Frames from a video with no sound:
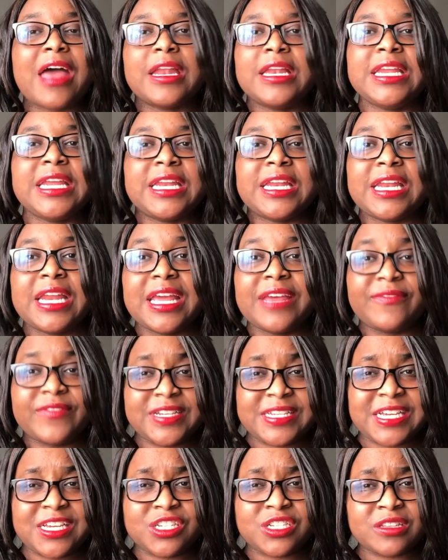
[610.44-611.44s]
need an
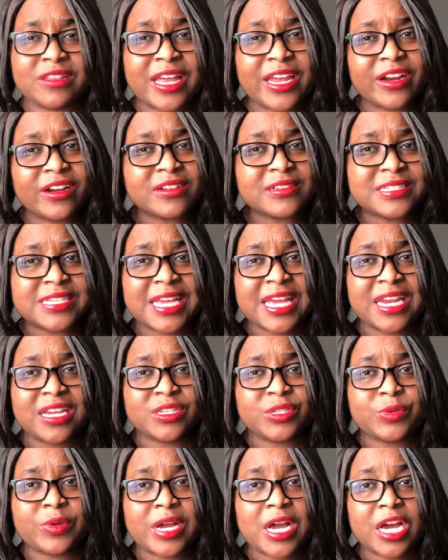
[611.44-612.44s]
invitation letter to get
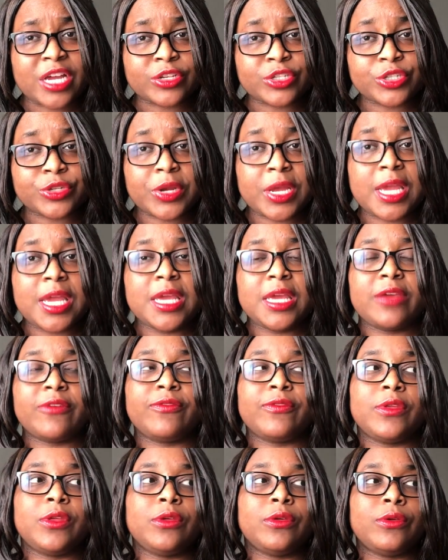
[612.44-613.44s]
into a country,
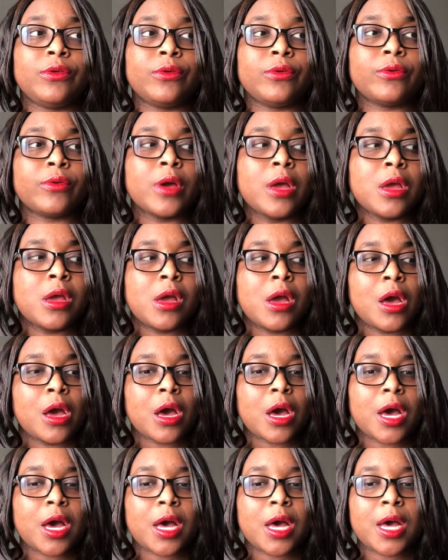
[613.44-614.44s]
if you
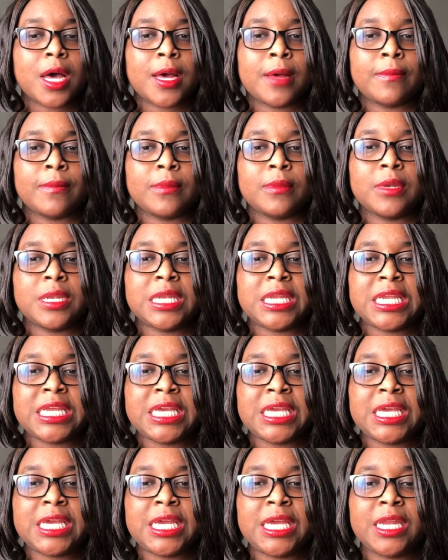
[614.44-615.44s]
um,
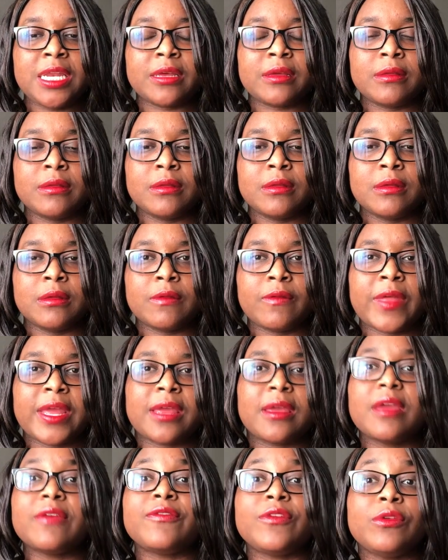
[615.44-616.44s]
need,
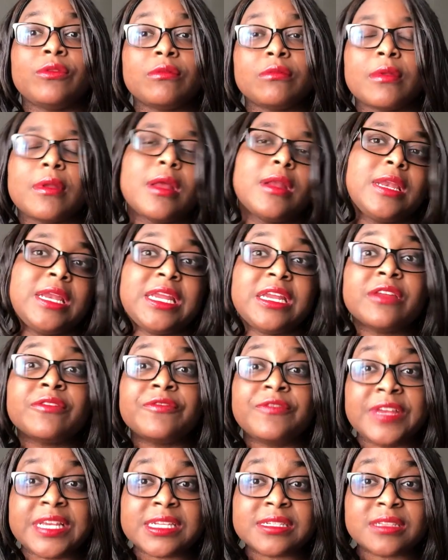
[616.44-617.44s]
like if you need a
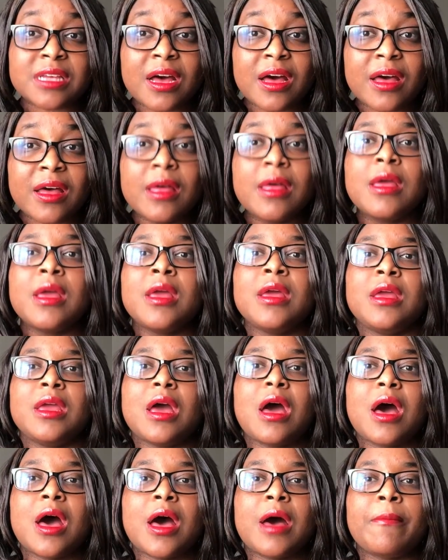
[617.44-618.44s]
visa,
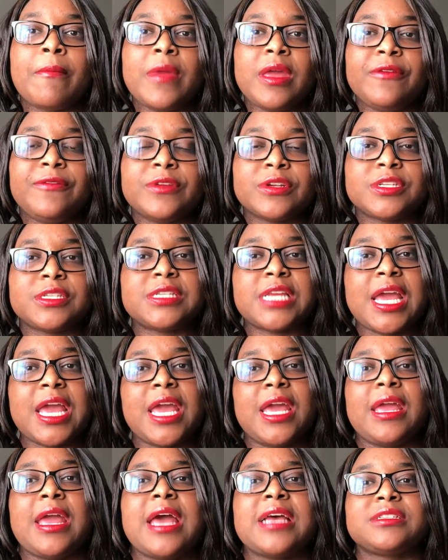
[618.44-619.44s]
um, if you're
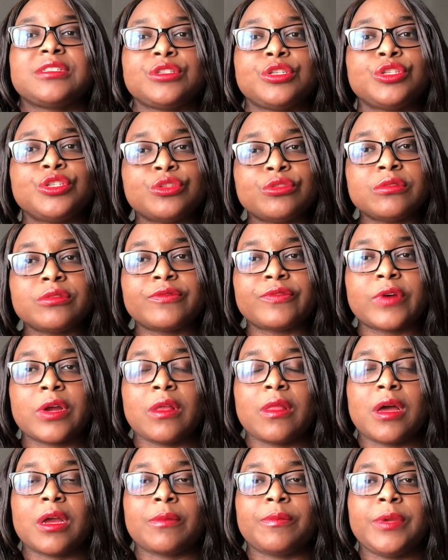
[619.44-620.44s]
staying as a student for a
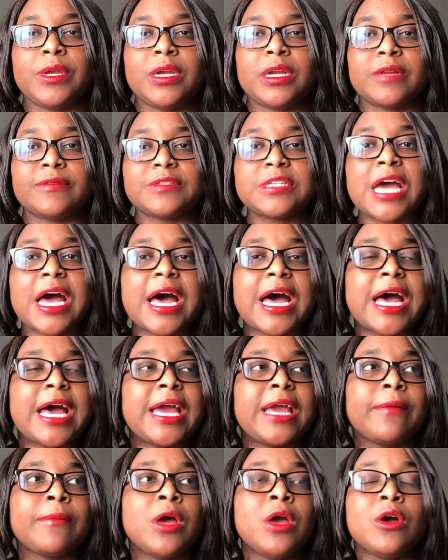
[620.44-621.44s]
long period of
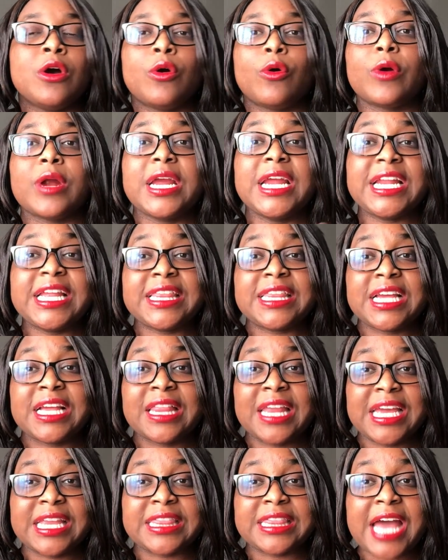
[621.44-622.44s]
time or anything
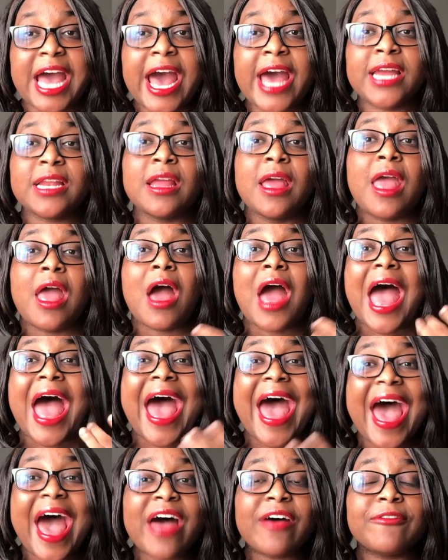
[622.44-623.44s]
like that,
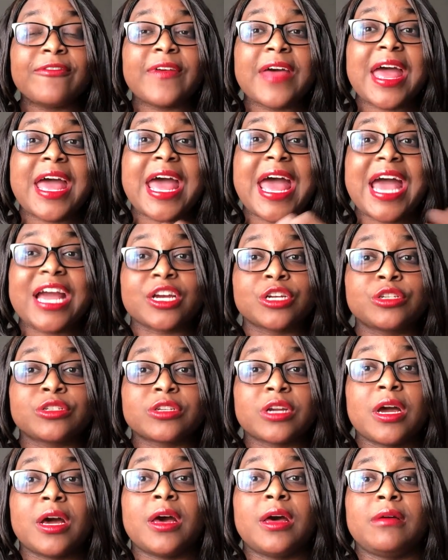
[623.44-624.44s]
have
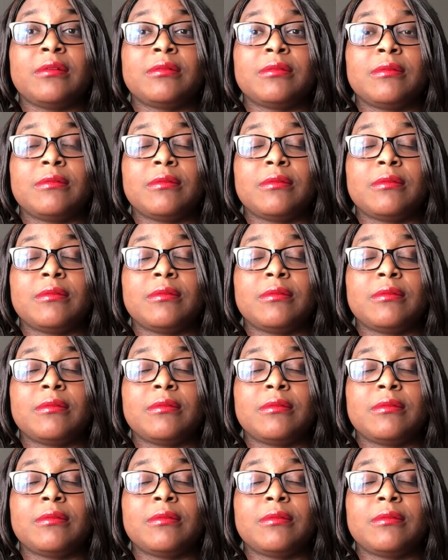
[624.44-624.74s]
extra,